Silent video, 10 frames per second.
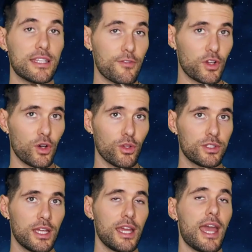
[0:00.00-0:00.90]

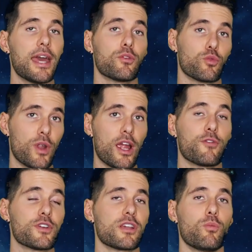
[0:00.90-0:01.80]
difficult and rare
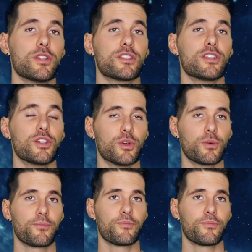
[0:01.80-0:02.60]
for someone to do.